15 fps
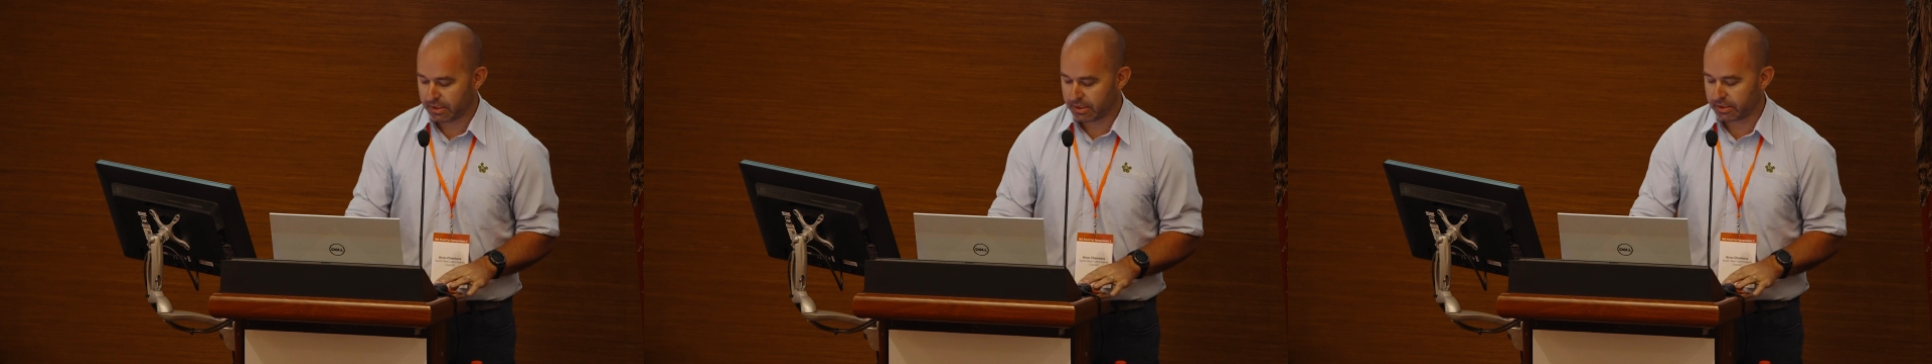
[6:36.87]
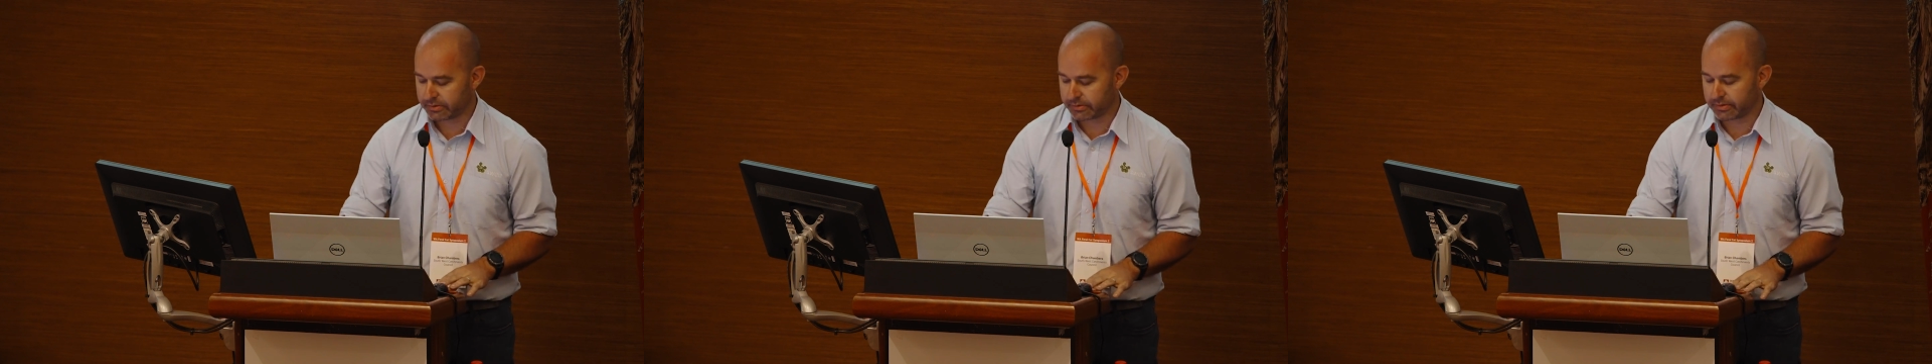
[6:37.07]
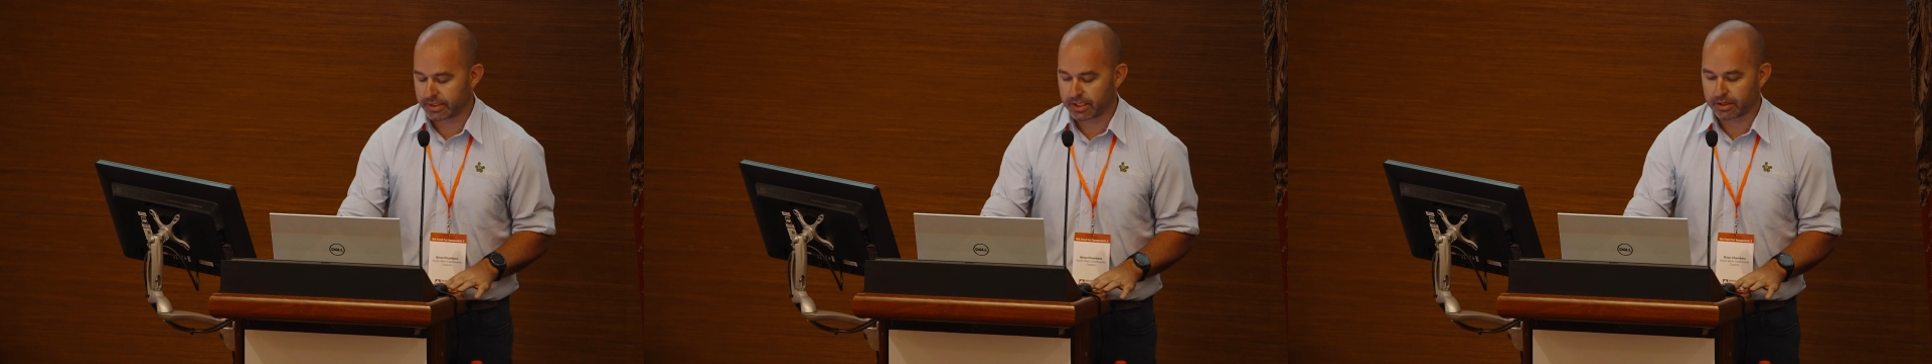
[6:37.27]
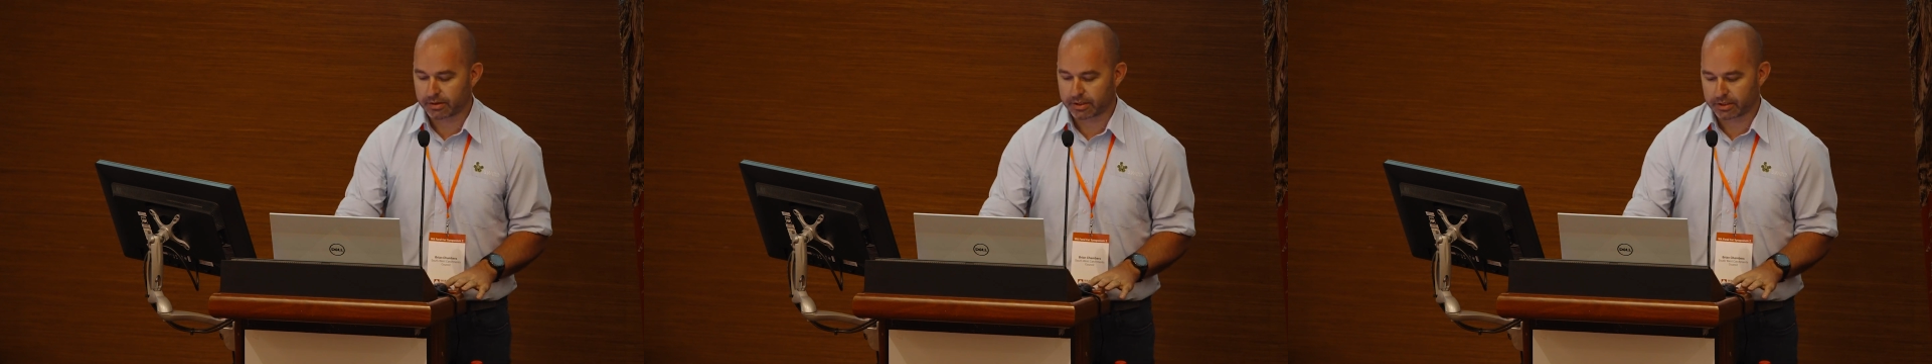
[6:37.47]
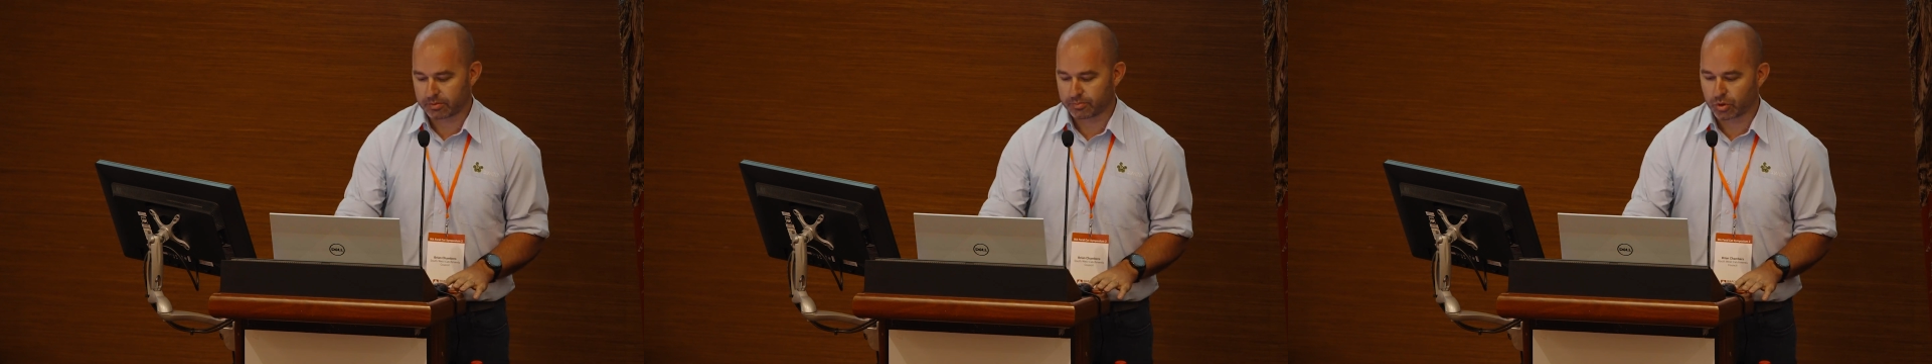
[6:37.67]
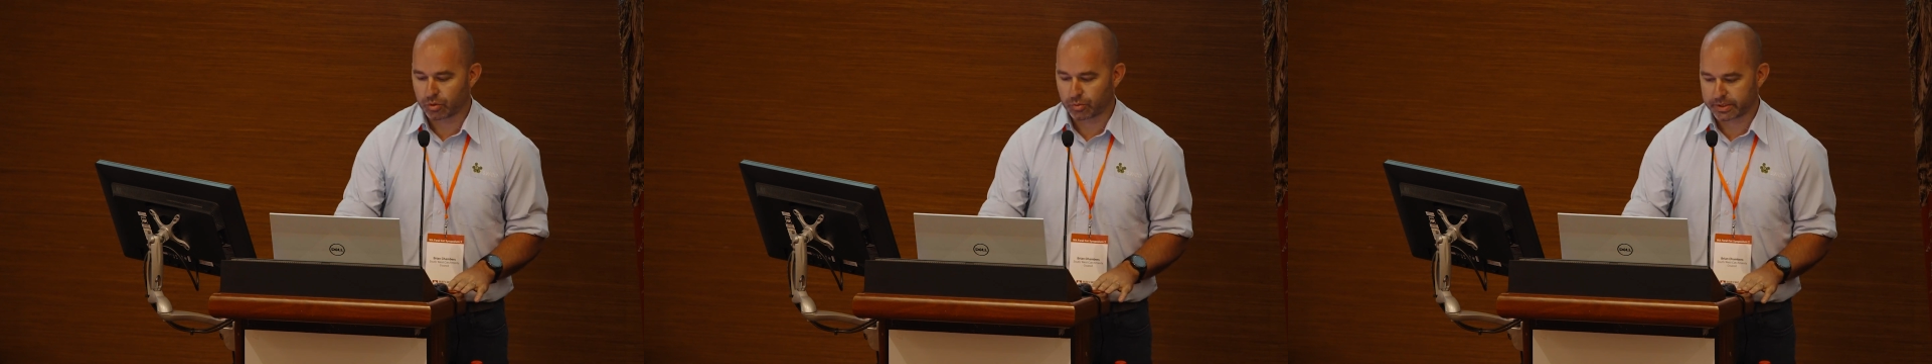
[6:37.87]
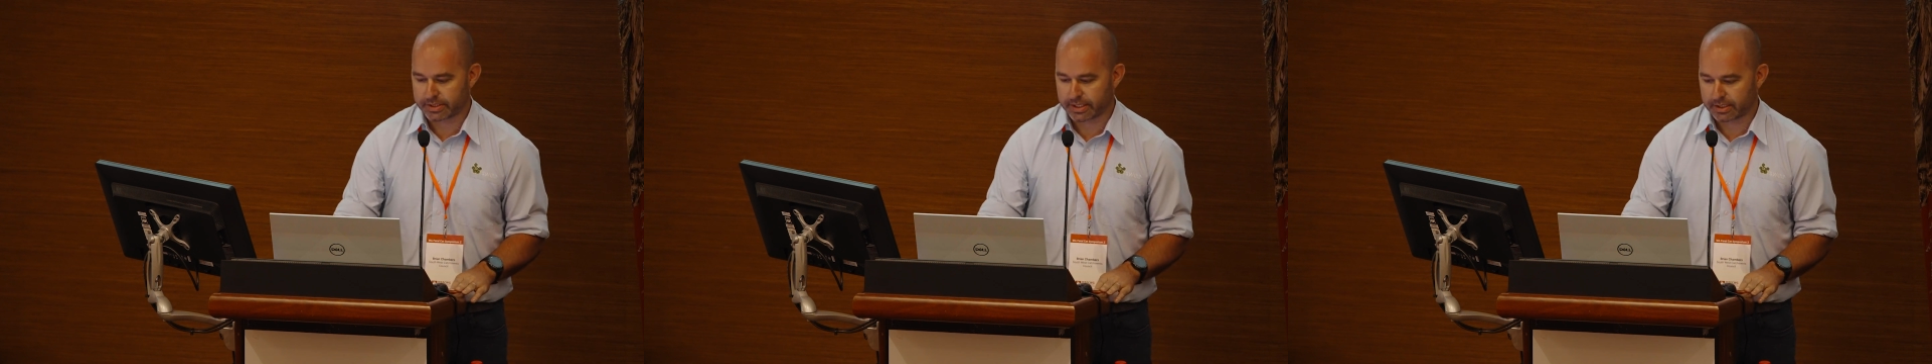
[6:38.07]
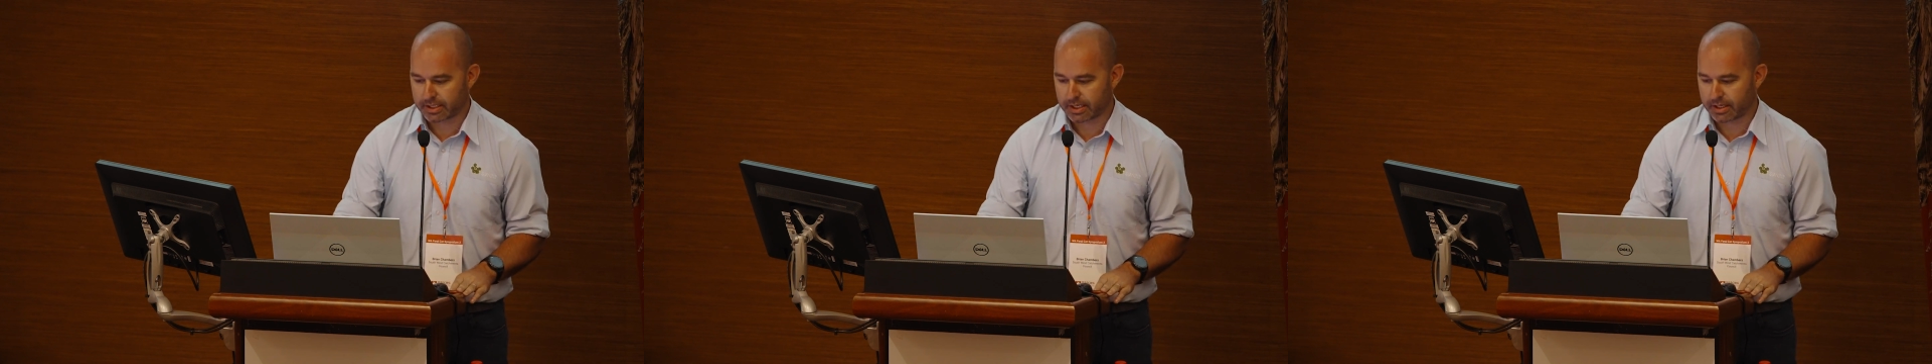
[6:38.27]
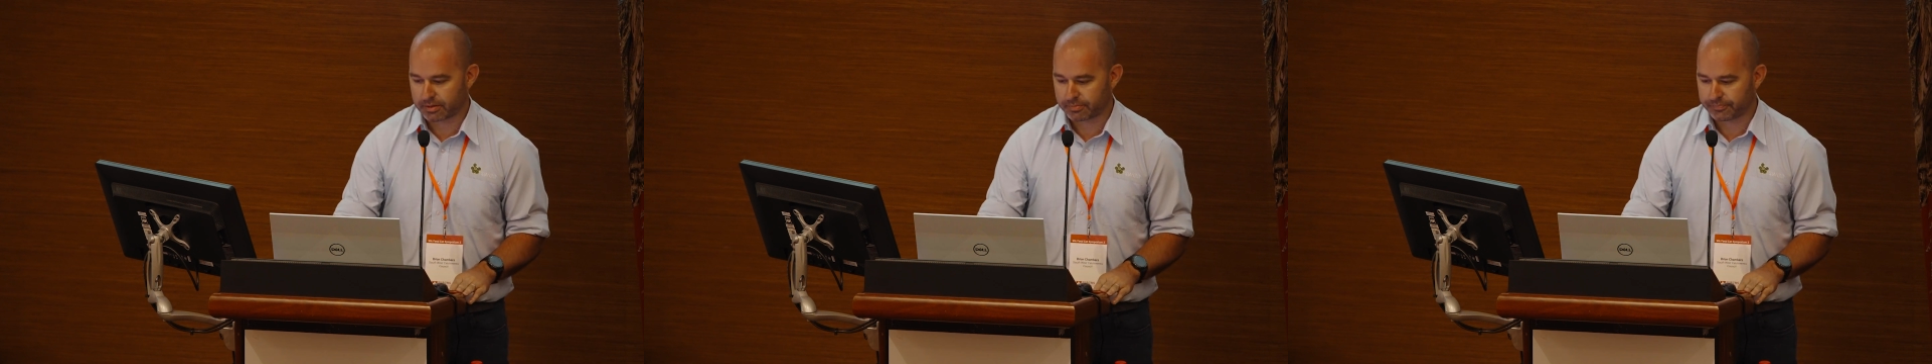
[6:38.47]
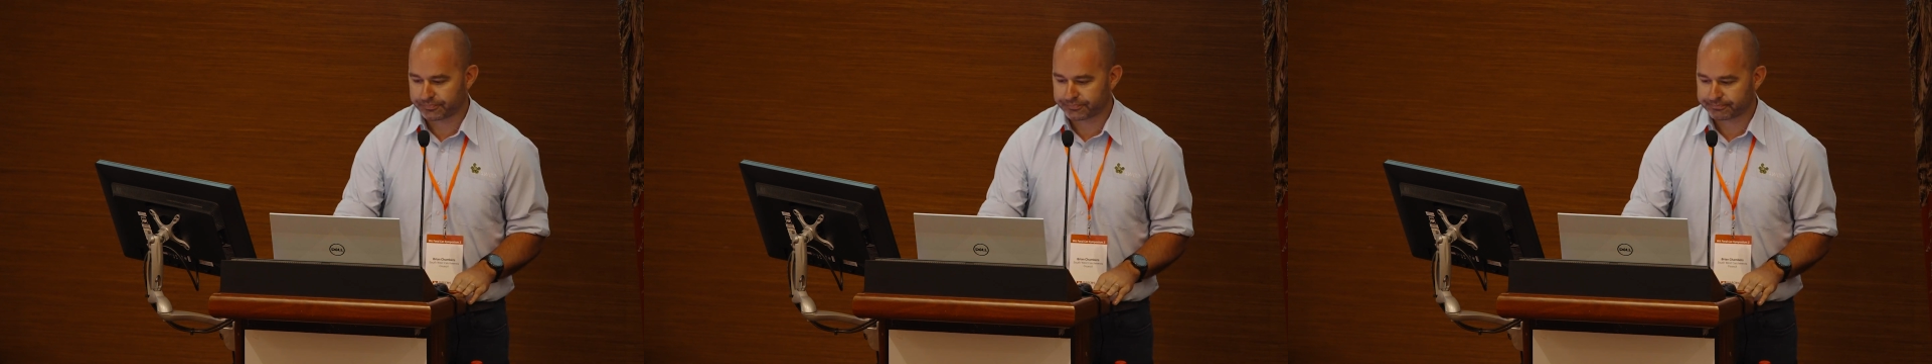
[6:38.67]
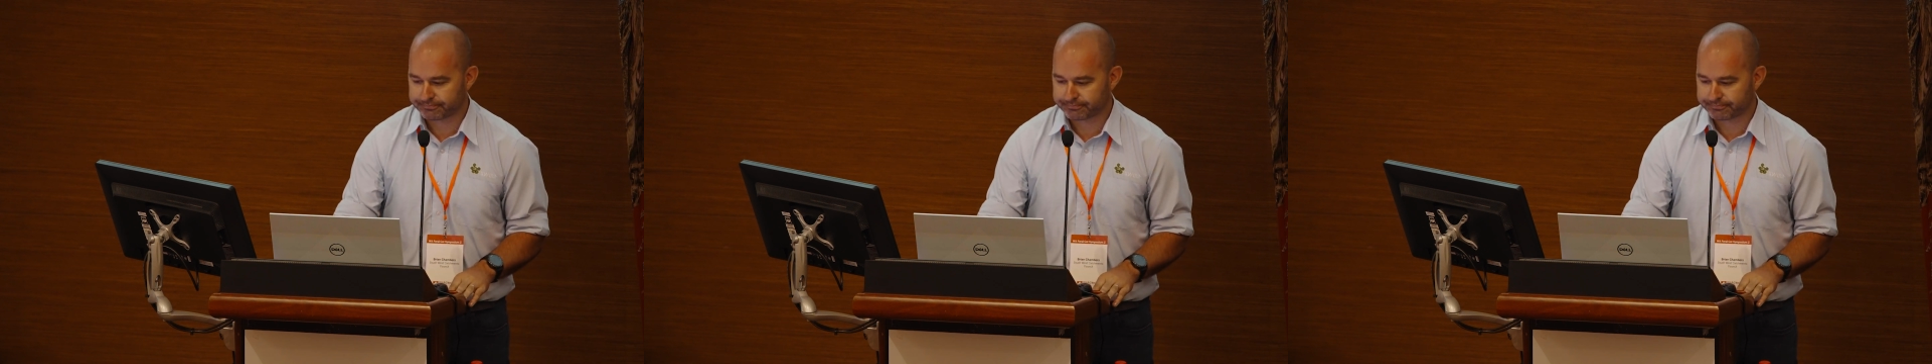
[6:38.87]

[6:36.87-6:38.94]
into the area the more we take out.